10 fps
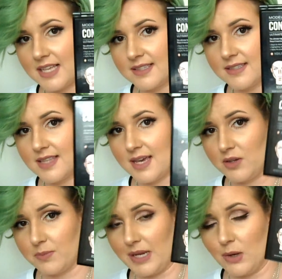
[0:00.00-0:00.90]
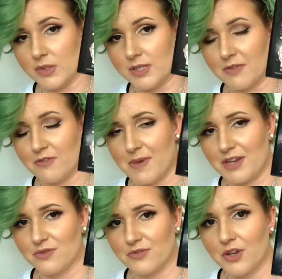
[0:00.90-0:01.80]
that'd be awesome
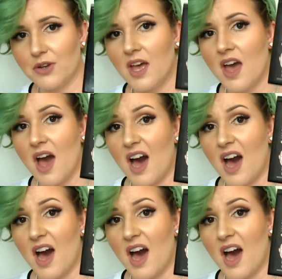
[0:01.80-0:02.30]
information for you.